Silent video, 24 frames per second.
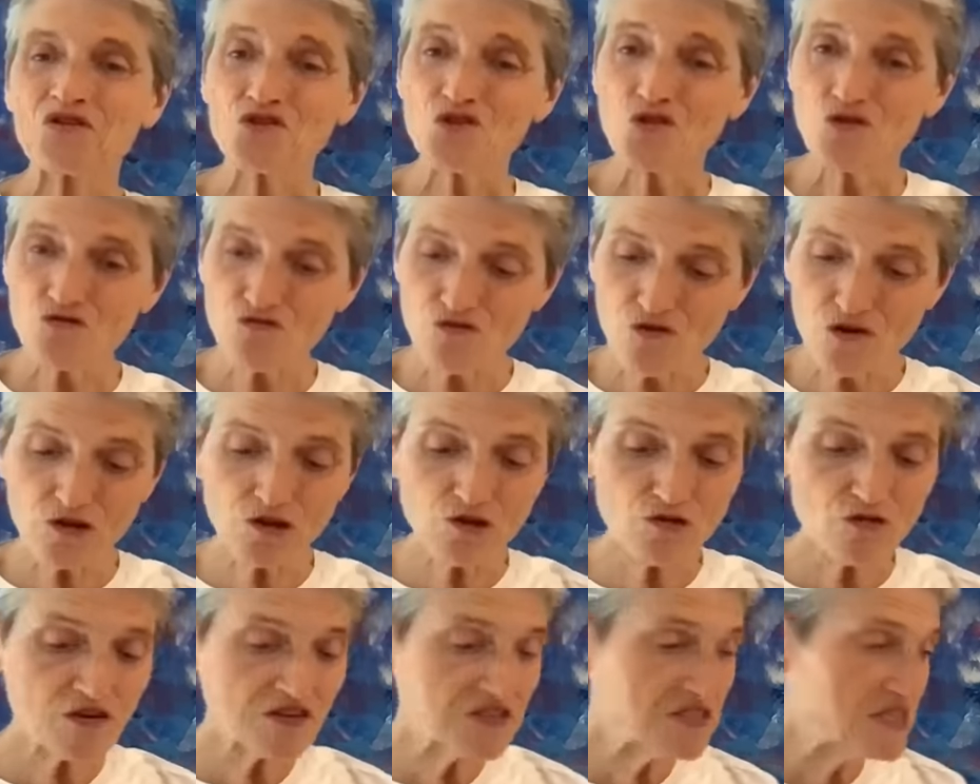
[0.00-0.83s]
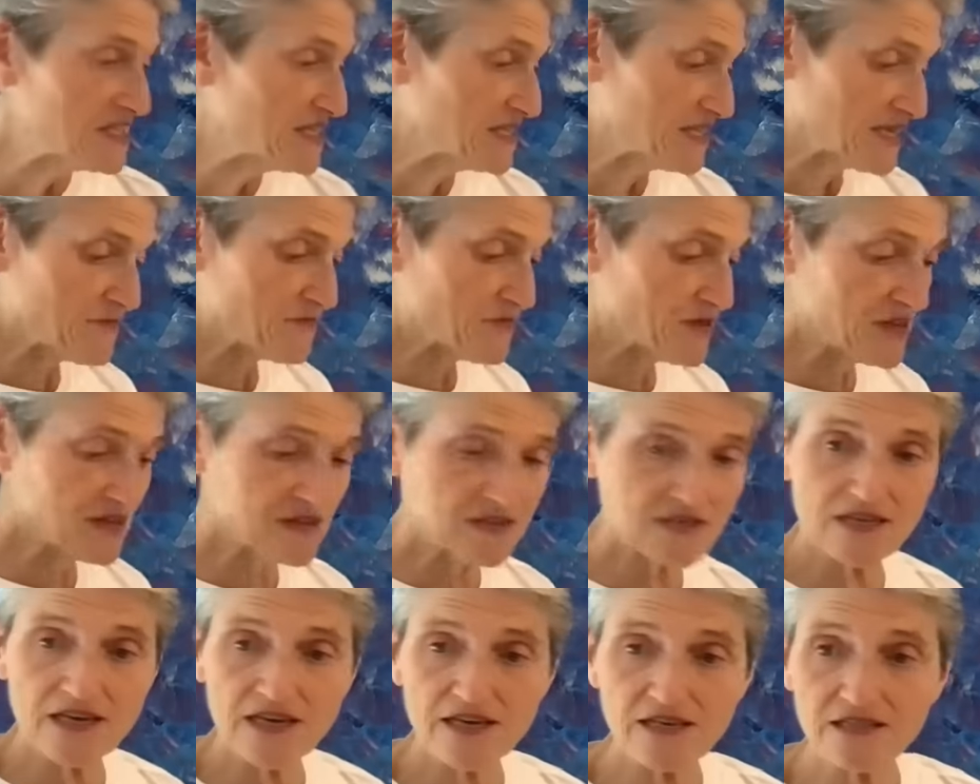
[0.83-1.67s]
Your ruler on December the
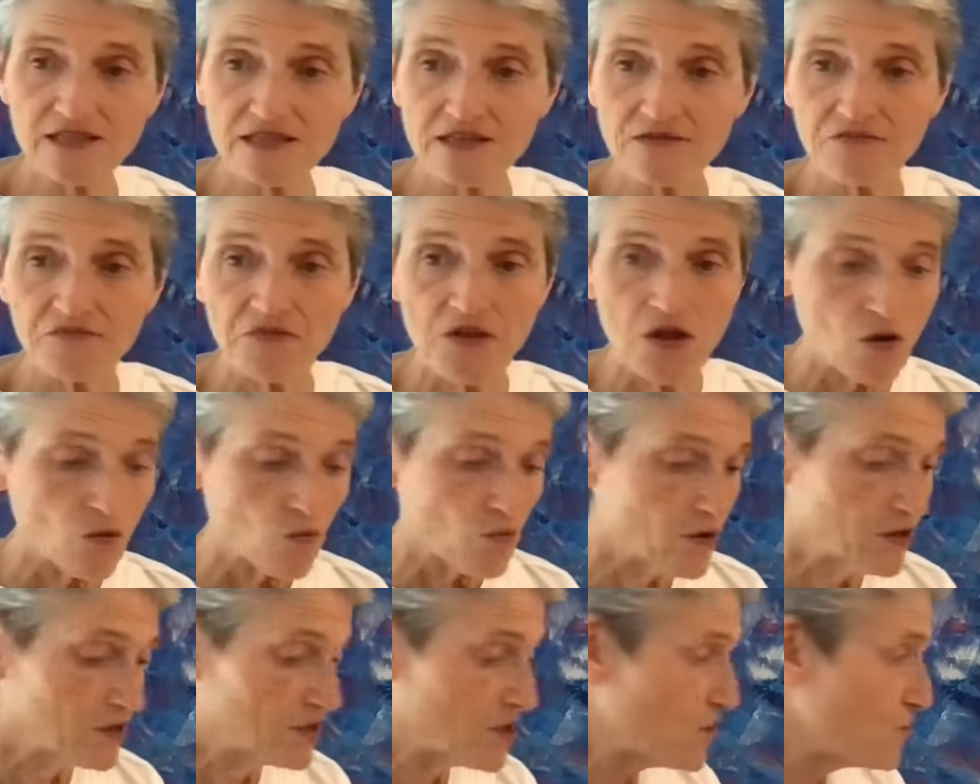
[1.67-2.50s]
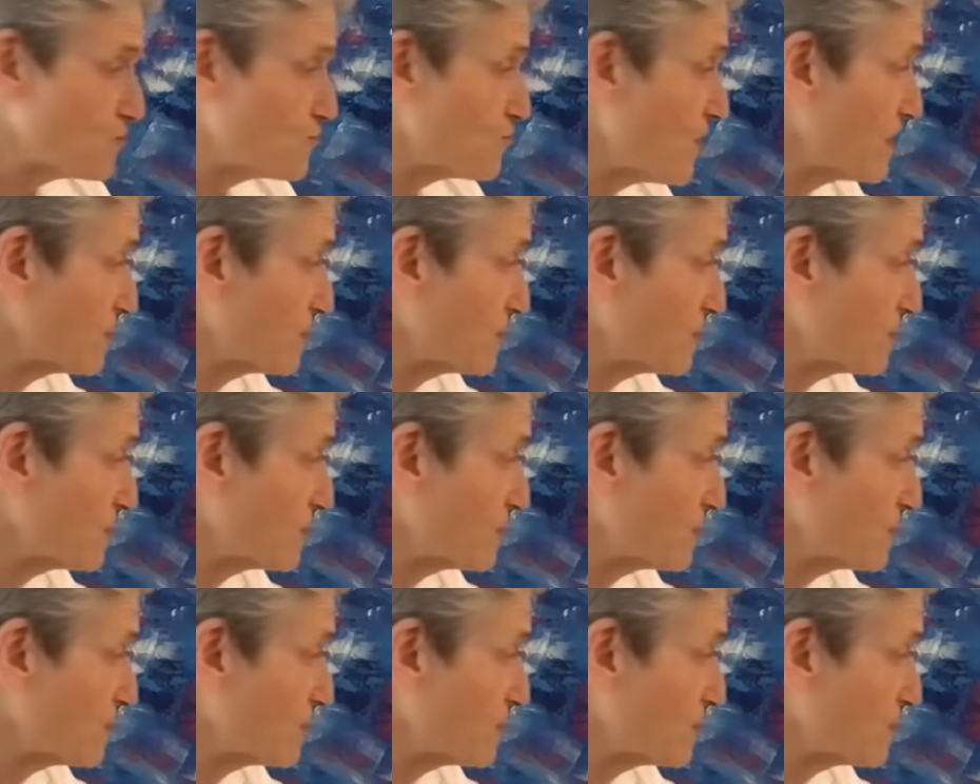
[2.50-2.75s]
6th will go